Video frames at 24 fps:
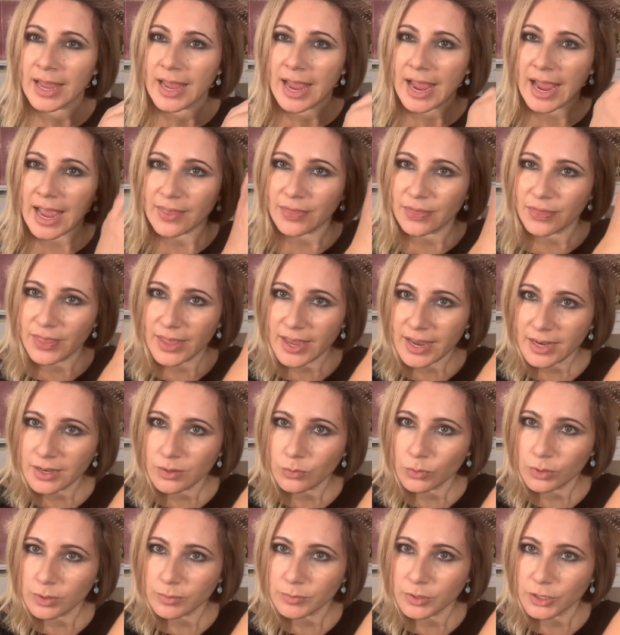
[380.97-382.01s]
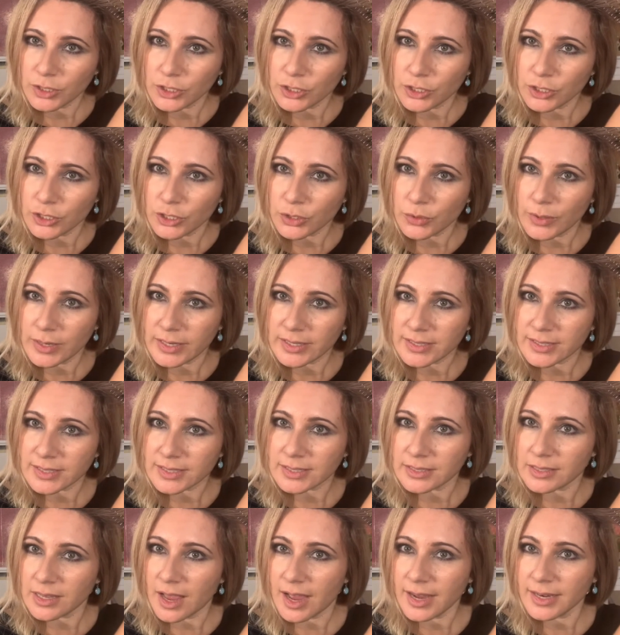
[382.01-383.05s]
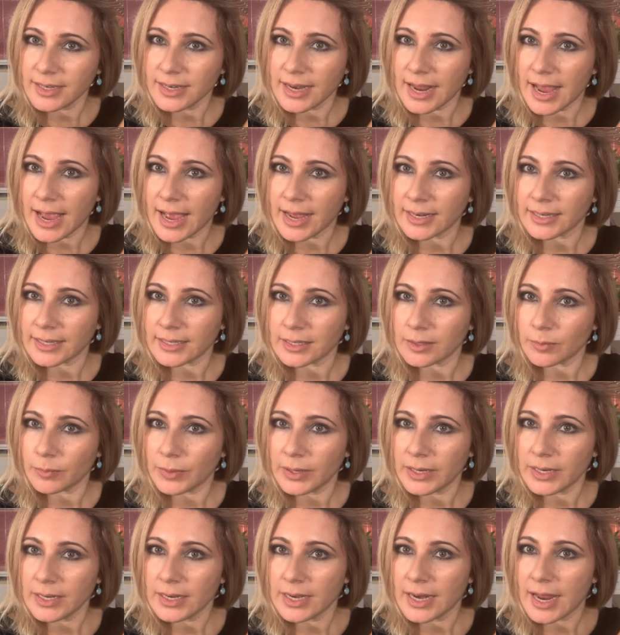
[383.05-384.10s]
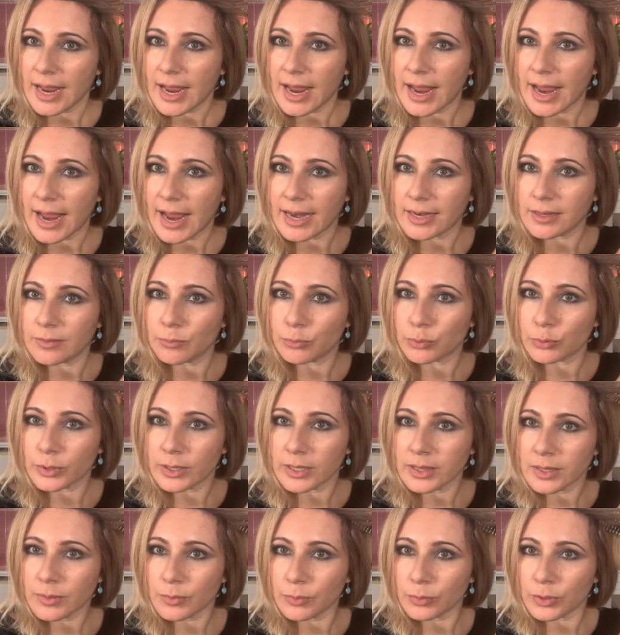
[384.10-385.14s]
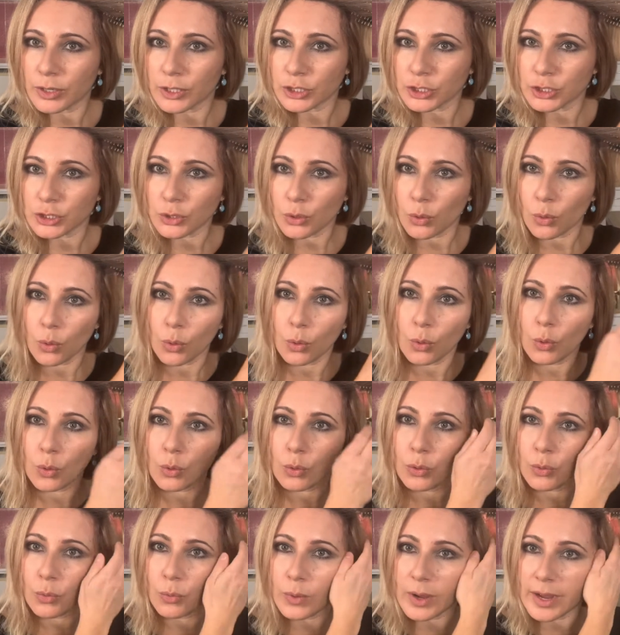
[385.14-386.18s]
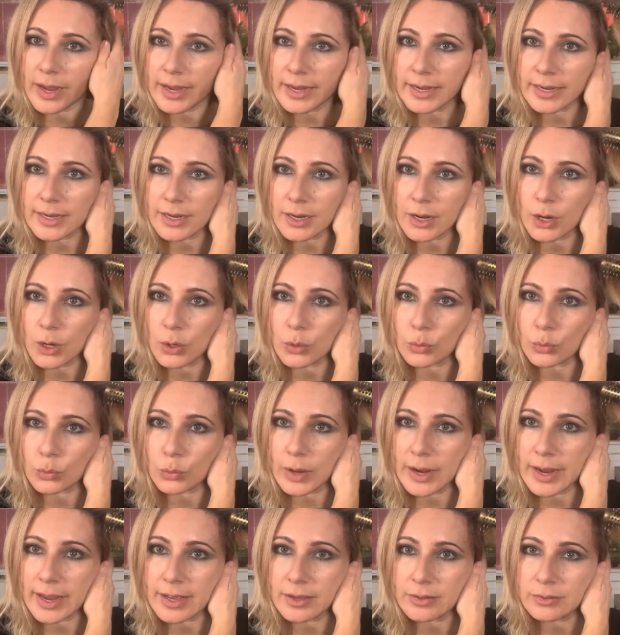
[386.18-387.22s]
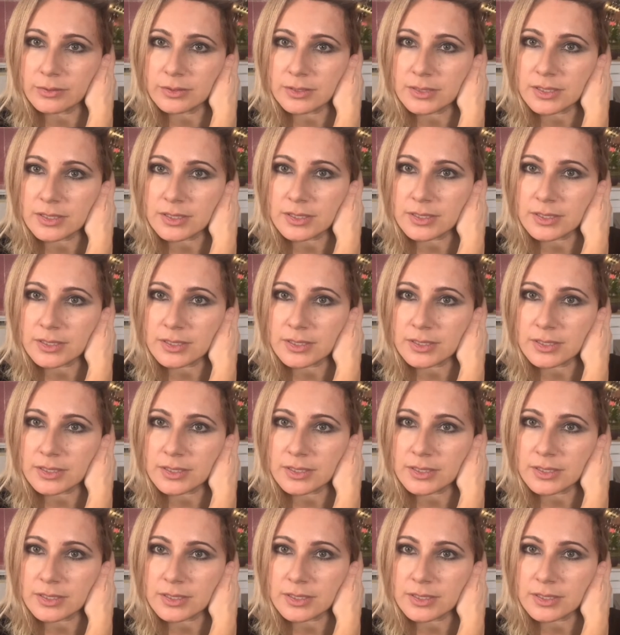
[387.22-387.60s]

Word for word: And then what I'm going to do is slide it out a little bit and bring the brush all the way around.